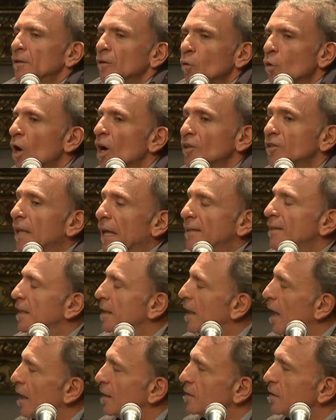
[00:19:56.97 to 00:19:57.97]
who are
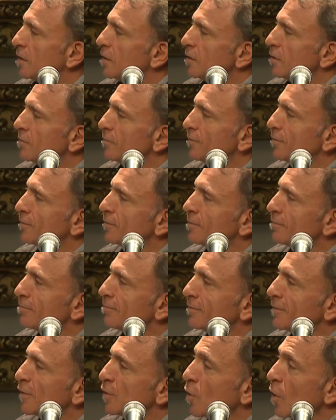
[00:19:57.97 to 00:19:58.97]
dedicated.
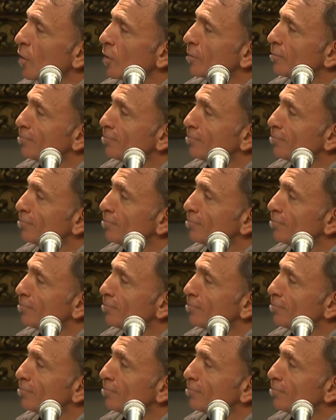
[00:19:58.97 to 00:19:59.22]
So